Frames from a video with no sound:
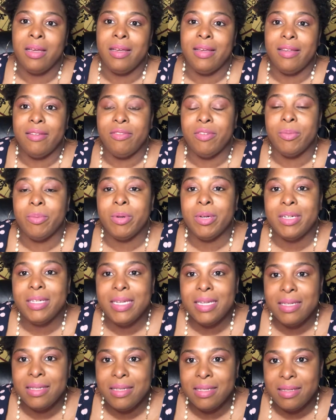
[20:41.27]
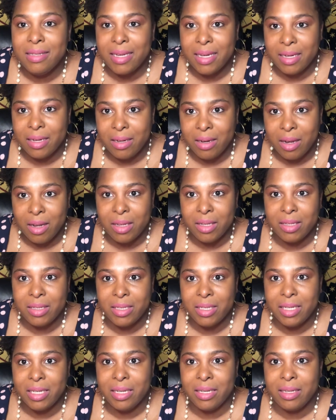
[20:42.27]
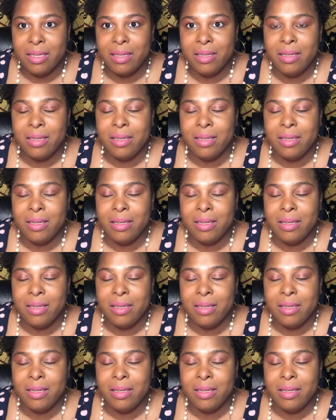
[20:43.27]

if it pertains to technology,